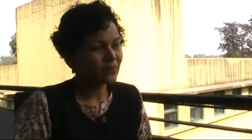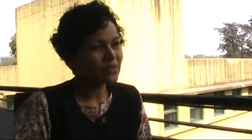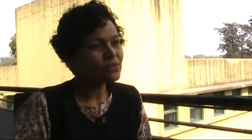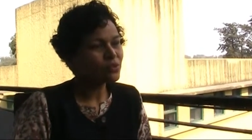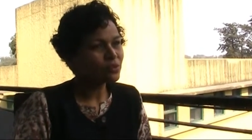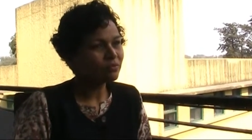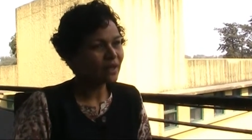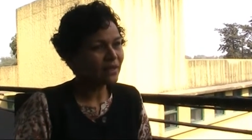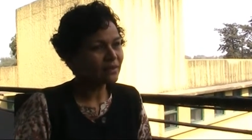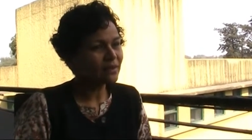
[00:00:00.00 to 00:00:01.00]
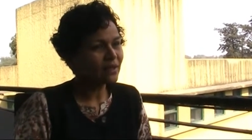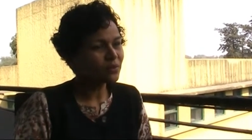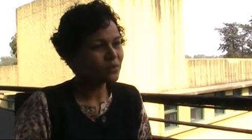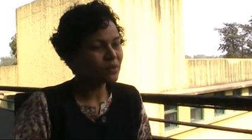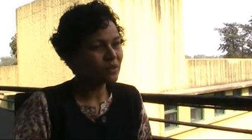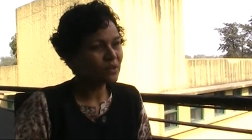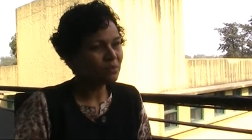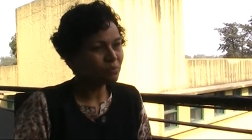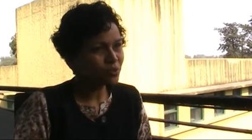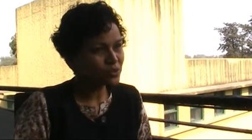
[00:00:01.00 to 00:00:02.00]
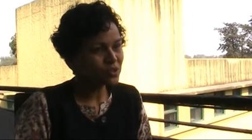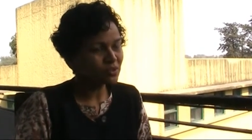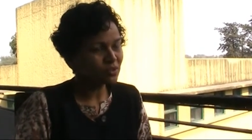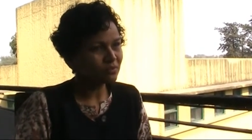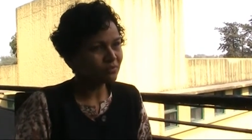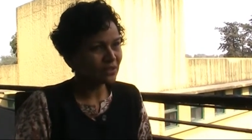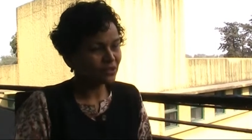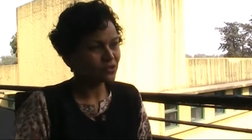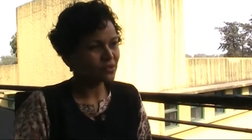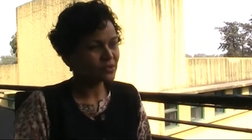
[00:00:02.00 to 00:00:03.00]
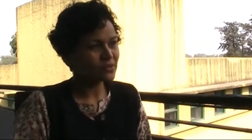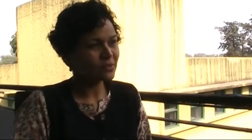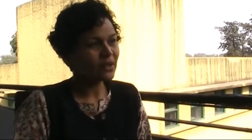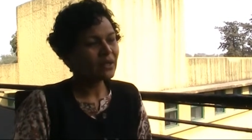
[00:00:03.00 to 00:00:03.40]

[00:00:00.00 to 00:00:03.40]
So the fact that in most villages,